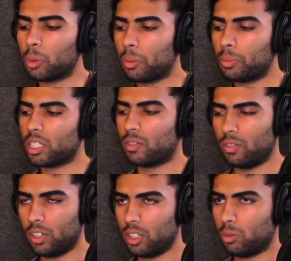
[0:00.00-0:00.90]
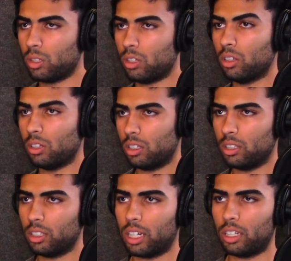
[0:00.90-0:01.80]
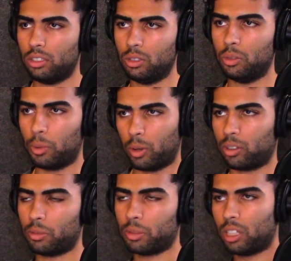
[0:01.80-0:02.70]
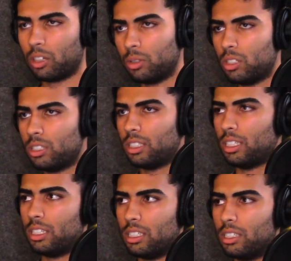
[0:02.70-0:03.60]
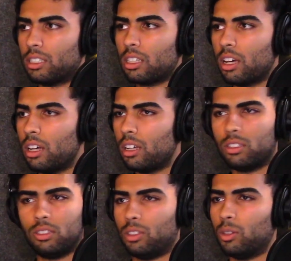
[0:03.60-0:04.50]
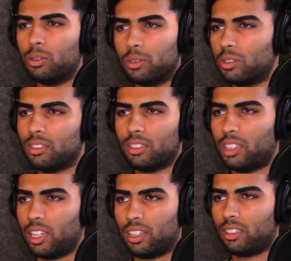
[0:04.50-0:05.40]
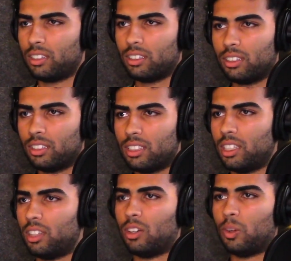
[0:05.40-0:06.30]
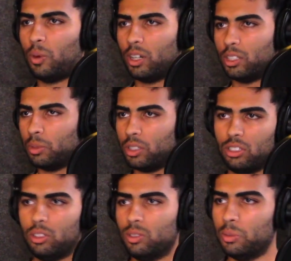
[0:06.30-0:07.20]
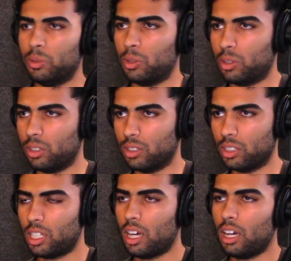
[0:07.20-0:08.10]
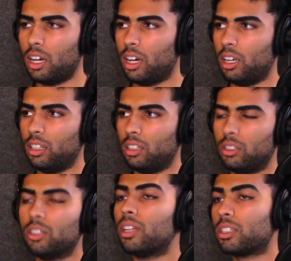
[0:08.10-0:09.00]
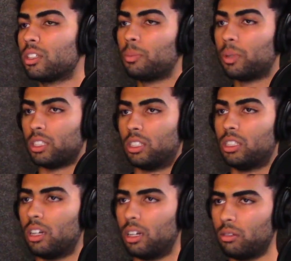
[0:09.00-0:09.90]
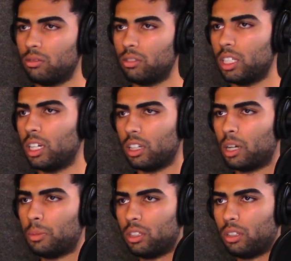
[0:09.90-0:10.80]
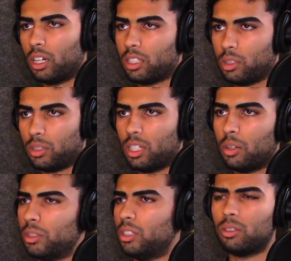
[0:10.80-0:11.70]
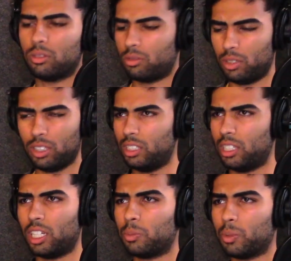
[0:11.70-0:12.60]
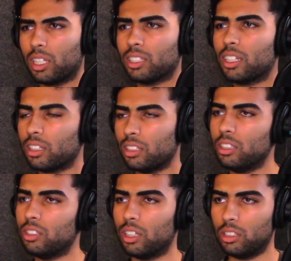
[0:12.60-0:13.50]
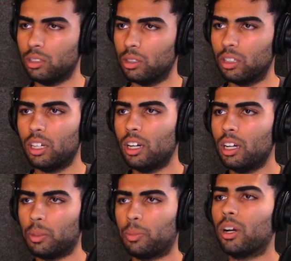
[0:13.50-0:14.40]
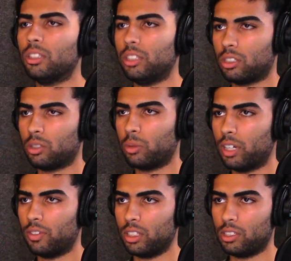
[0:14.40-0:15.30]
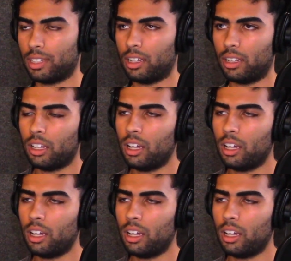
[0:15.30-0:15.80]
one piece of advice when you're learning how to do programming languages is don't like sit there and watch a bunch of YouTube tutorials. Yeah. And that's a good place to start to get a couple of the concepts down, but don't read the textbook. That's not going to teach you how to do it. The projects are where everything's at.